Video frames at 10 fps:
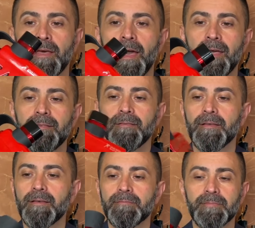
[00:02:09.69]
And
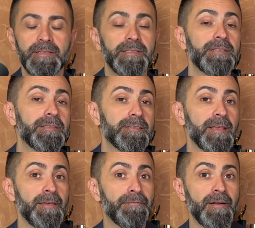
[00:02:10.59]
uh, this is
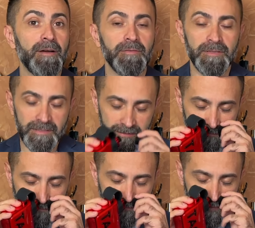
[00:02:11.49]
a fragrance
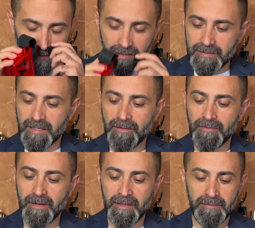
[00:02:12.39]
that's
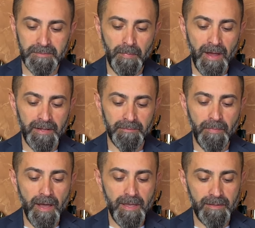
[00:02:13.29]
heavily inspired
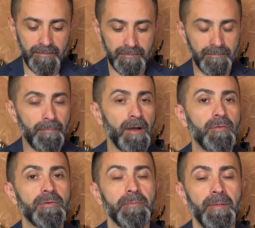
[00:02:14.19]
by
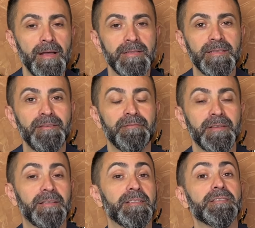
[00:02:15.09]
Paco Rabanne's
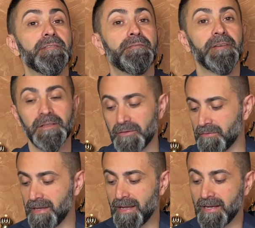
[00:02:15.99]
Invictus
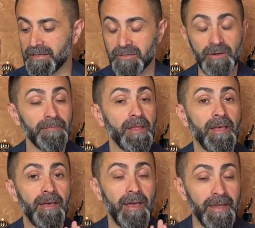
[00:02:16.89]
Victory Elixir
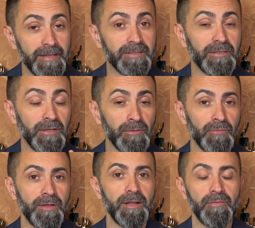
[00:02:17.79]
and it's done
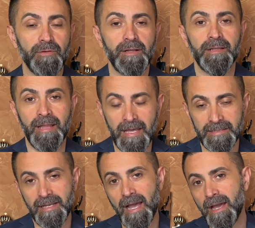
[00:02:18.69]
really really
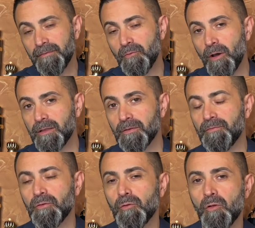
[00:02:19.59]
nicely. I have quite a
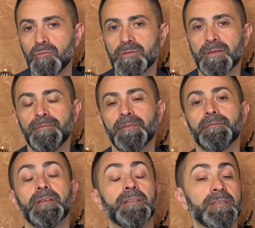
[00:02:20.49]
few clones of
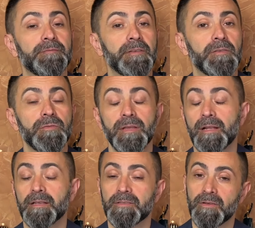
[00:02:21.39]
Invictus Victory
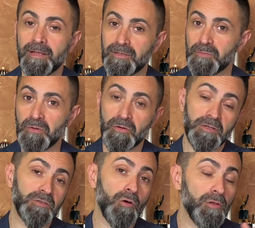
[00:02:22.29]
Elixir and to be
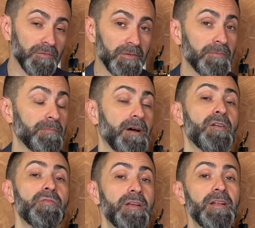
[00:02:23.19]
honest all of them are
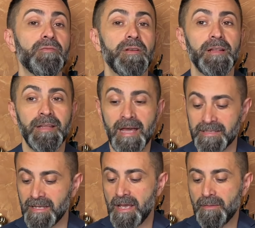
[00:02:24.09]
really really
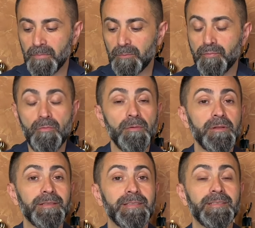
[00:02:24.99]
nice but
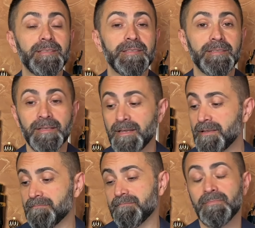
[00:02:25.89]
probably this is
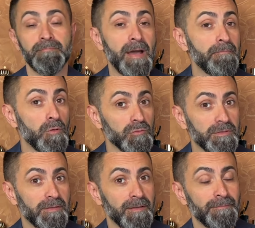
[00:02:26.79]
uh, my
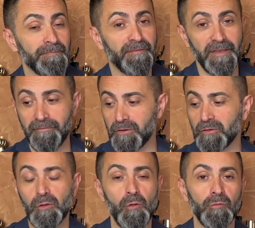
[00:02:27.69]
most uh, favorite
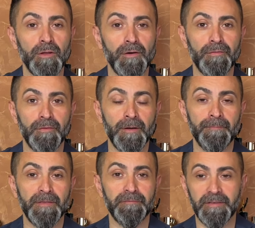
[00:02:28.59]
clone of uh,
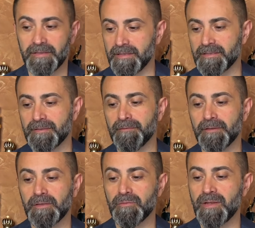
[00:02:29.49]
Invictus
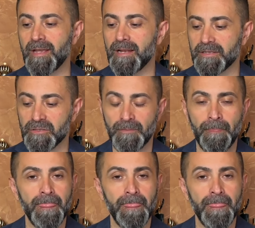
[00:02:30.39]
Victory Elixir.